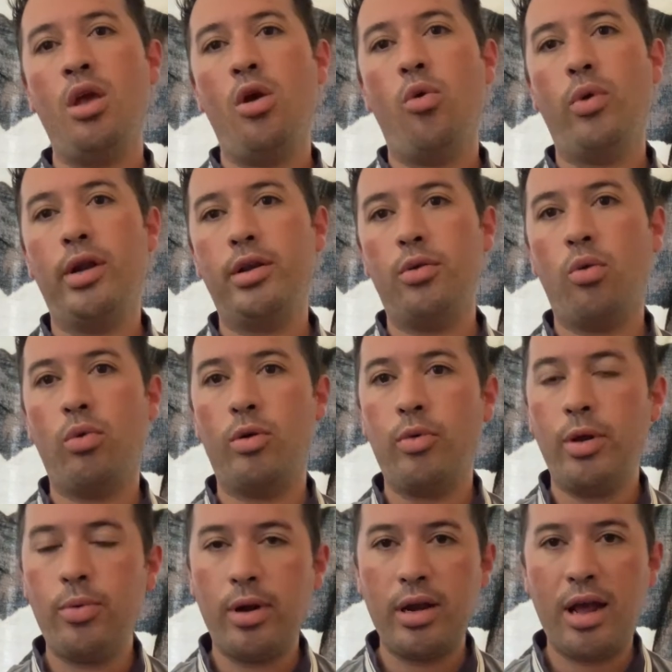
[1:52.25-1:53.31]
When we
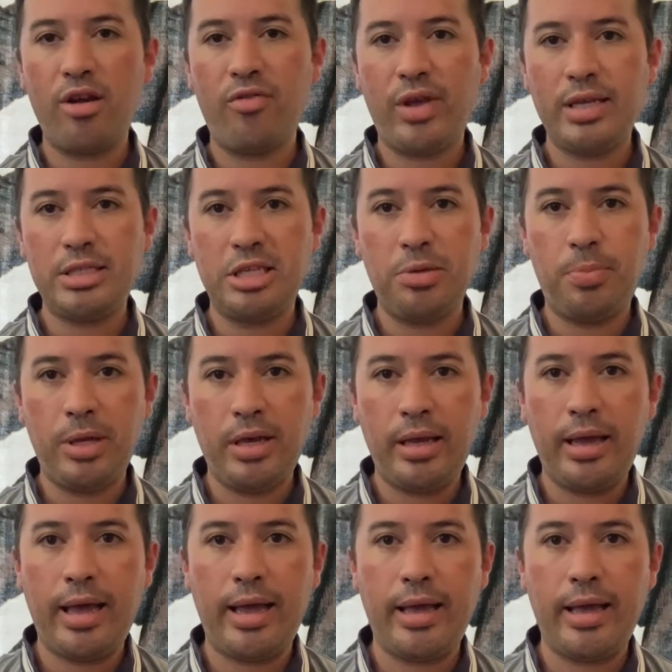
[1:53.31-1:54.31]
run out of ATP,